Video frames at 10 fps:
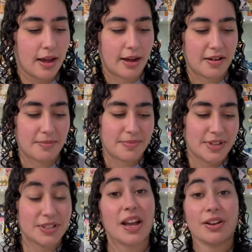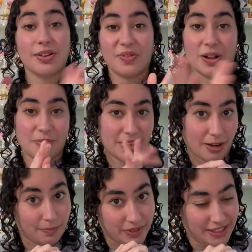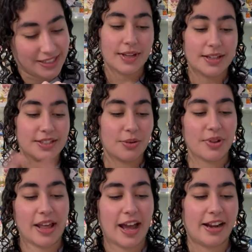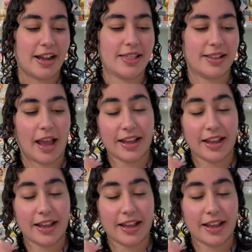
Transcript: Um, so yeah, go follow me there, please. So with that, I, I